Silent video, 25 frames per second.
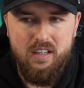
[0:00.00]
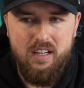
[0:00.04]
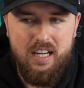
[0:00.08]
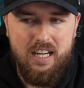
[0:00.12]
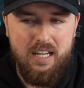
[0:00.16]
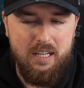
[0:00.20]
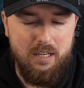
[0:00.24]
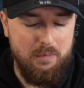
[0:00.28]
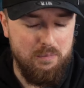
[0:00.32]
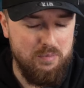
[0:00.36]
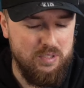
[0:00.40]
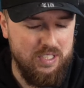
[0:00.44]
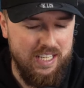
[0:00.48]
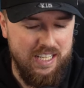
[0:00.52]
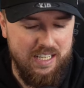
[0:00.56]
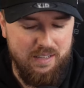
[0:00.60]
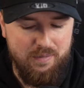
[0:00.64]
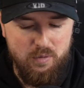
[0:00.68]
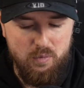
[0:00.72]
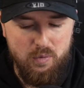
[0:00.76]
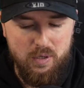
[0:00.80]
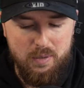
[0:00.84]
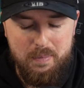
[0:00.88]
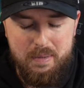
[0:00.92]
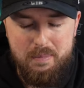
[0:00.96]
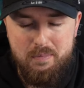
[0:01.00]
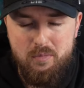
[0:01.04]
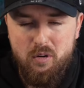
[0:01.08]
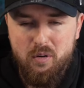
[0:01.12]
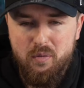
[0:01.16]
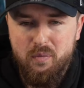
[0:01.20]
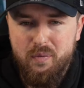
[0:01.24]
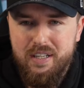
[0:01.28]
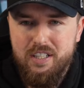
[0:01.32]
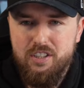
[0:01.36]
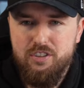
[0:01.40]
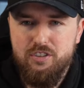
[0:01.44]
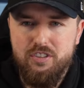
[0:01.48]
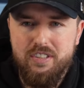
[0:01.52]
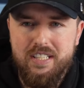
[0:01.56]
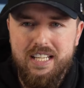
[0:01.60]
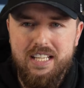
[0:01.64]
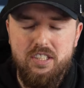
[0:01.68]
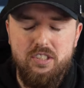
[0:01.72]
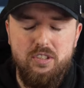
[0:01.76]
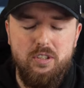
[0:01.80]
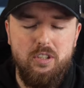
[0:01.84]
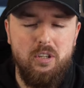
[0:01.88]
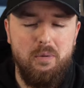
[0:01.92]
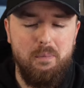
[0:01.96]
And I'm saying, if you want to be more adventurous,
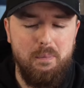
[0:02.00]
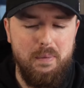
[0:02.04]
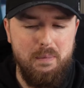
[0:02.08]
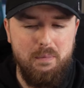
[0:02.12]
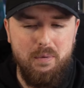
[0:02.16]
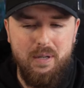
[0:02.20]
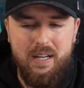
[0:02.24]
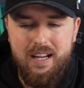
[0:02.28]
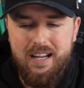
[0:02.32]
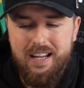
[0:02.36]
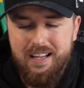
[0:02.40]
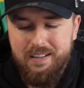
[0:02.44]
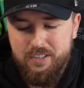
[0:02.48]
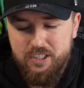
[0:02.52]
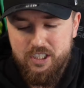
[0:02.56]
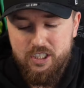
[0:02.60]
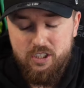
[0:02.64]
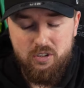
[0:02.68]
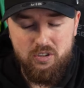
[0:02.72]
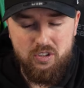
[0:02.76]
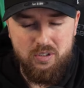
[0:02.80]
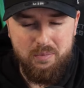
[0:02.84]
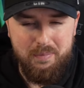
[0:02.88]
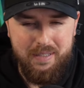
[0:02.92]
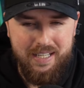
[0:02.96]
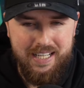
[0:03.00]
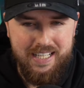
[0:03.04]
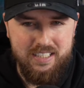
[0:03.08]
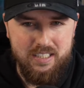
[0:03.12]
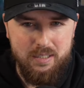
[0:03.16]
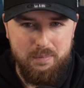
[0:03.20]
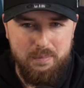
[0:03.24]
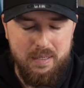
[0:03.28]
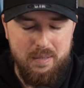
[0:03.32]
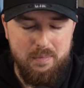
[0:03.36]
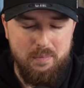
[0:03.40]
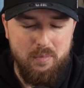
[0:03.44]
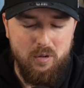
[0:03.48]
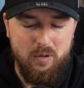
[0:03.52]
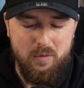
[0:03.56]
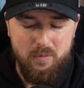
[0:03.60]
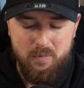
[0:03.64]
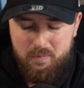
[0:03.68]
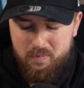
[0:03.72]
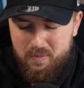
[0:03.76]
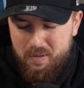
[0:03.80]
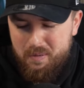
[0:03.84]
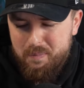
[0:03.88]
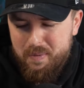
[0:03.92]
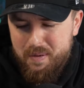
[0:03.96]
get some people that actually got some legs and be a bit,
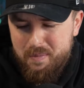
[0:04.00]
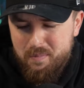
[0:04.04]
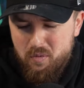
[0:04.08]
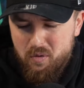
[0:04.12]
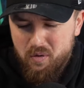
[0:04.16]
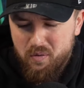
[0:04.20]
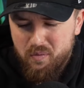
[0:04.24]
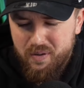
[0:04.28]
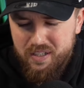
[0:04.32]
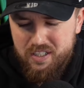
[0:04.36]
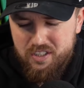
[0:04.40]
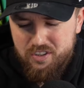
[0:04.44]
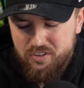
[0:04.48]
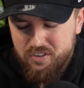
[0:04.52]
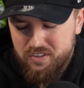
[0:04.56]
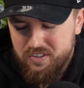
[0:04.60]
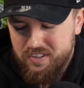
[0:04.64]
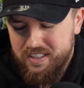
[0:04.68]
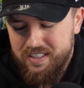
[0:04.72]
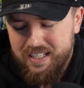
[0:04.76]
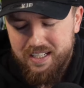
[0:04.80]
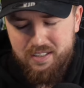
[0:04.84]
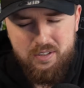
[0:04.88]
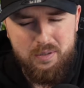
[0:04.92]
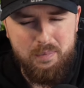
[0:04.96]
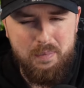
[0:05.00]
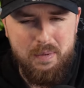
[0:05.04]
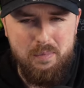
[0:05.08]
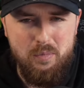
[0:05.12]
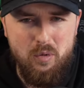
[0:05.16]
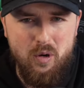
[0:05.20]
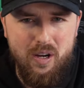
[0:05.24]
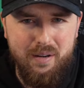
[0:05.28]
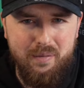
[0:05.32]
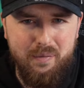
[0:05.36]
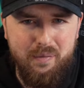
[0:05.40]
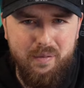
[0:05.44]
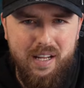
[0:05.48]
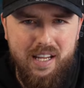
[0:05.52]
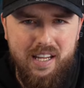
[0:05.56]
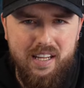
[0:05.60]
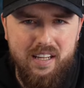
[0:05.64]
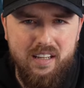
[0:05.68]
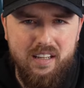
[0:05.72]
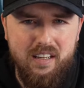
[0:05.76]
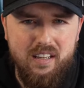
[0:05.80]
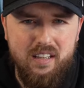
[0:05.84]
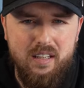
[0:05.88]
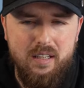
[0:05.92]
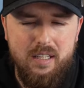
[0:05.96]
a bit more adventurous and that's a bit more
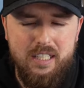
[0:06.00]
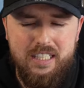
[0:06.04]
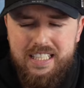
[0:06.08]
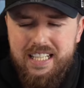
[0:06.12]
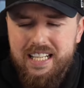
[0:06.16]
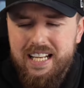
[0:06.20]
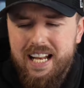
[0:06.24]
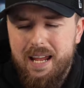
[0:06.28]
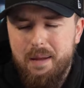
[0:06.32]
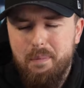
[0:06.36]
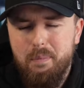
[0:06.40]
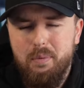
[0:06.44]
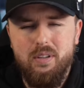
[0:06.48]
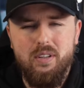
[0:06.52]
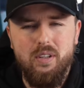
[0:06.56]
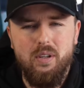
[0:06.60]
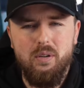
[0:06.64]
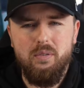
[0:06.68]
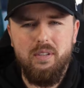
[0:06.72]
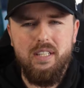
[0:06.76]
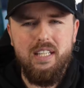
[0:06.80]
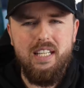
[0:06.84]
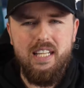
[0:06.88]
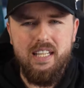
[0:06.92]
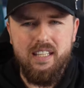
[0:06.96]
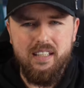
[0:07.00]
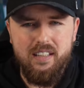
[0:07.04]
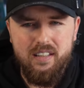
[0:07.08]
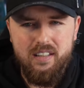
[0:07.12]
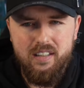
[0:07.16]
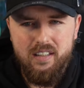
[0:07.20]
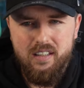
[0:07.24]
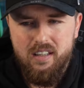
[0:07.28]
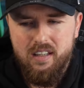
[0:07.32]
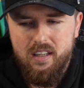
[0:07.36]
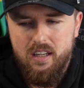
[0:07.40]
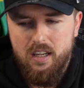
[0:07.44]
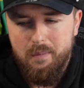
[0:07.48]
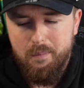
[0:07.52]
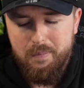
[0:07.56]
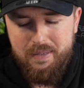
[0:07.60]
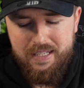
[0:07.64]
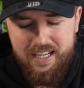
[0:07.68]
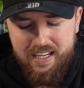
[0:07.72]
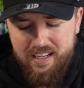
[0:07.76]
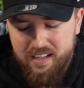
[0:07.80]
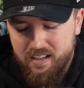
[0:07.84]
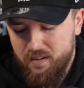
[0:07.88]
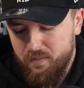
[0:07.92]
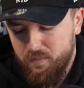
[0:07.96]
athletic. It didn't happen though, did it? But
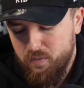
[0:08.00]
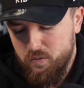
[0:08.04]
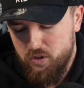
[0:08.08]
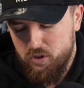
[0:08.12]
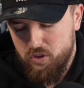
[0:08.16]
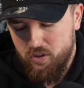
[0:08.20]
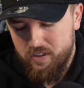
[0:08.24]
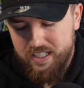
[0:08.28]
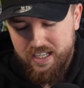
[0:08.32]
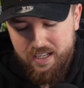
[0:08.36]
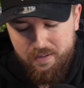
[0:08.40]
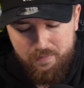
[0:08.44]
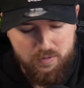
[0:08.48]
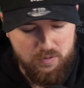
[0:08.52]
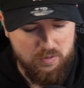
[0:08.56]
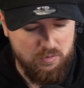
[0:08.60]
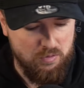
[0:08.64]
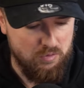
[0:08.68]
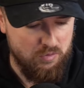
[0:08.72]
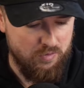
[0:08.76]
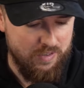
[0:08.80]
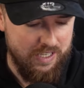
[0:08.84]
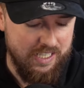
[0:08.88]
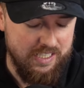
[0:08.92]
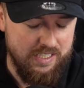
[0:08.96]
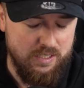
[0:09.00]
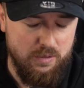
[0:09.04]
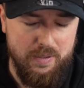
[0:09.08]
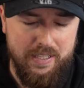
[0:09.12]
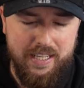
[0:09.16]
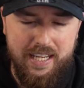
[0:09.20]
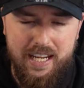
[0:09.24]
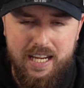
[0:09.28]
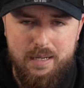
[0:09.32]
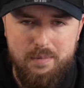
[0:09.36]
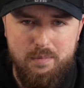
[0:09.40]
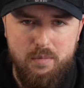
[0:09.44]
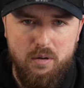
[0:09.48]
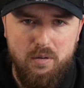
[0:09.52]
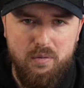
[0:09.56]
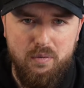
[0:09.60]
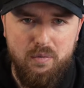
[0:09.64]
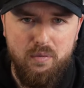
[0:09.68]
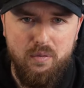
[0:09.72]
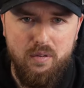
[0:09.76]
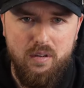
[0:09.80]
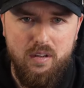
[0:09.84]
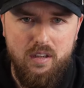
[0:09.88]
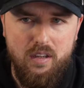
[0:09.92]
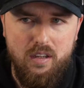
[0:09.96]
yeah, I thought Jonny Evans was right until he came
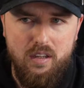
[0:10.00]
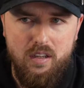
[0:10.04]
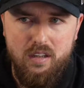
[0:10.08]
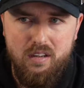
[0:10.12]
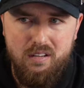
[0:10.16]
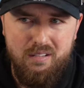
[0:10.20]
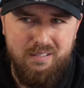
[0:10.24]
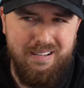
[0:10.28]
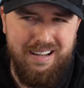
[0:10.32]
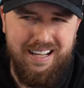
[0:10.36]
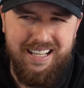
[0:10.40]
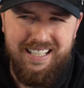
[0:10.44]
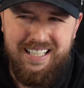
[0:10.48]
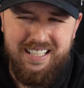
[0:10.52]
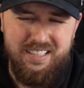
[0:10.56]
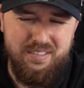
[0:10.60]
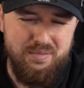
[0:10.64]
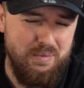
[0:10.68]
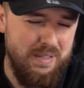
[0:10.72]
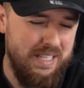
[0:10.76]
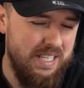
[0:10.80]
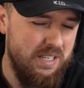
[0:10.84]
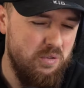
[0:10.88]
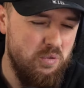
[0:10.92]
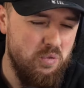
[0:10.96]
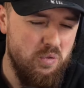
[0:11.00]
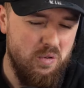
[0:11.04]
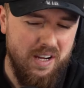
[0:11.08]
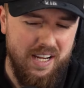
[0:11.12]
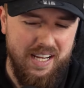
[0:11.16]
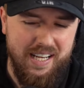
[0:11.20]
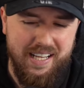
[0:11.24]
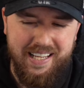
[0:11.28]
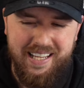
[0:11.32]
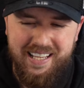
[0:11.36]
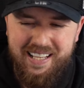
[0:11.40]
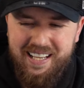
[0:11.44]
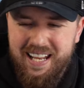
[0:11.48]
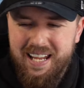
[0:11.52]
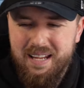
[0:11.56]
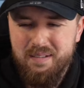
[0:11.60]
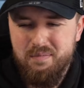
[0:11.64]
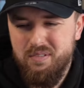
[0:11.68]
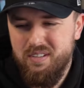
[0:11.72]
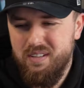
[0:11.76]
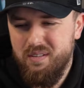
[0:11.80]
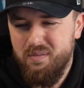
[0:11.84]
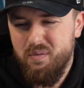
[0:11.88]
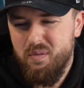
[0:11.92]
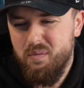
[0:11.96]
off. And that's when it all kind of
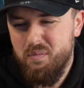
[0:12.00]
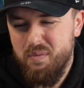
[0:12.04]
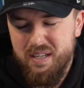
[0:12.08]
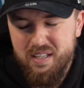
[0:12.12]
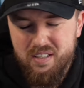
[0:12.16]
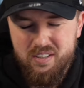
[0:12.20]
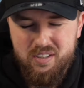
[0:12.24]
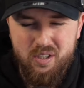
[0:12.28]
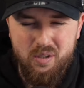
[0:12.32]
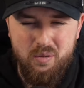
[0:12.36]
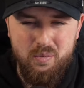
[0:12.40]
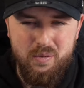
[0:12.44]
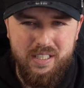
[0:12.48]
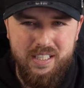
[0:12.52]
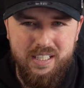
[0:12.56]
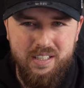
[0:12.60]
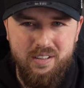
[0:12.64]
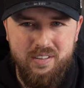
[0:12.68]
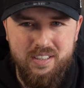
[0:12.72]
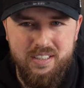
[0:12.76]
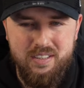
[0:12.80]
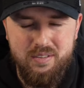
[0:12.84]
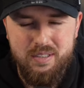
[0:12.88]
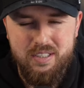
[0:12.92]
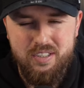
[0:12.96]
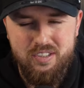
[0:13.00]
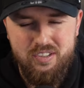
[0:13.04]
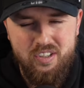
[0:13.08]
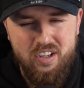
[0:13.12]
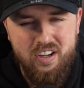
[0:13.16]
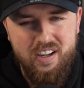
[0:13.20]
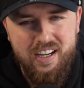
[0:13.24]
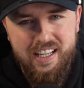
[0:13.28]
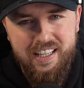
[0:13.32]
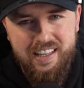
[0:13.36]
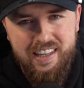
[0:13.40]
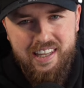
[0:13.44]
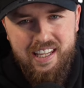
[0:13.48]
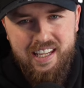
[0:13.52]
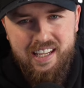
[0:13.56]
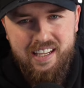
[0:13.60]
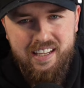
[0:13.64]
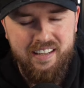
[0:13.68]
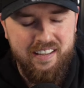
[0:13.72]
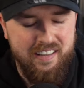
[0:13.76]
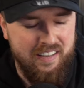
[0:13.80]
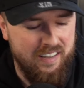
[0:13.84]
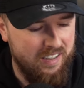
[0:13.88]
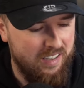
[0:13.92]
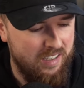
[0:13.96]
collapsed, if we're being totally honest. It started
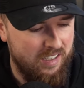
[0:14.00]
there.